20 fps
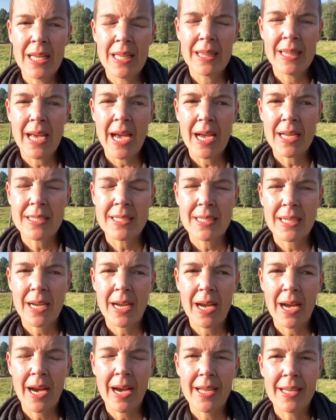that
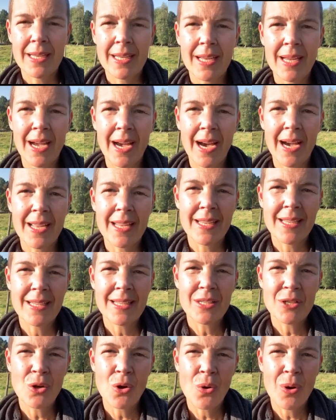I
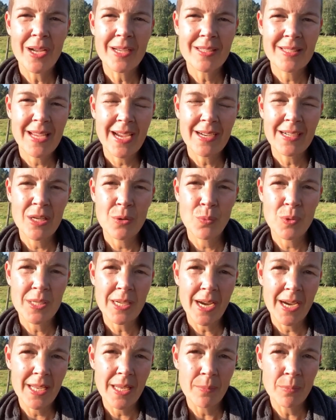know exactly what
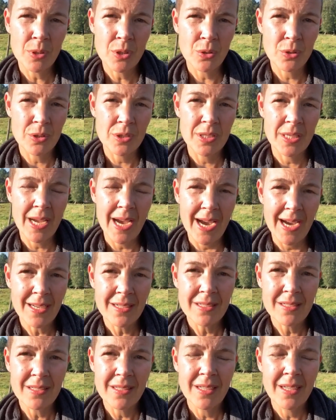I am good
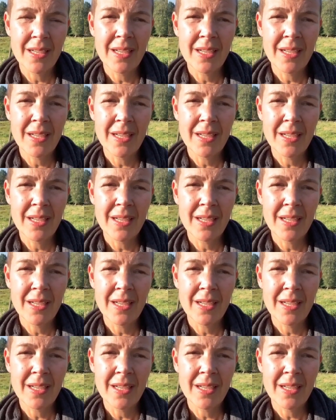at,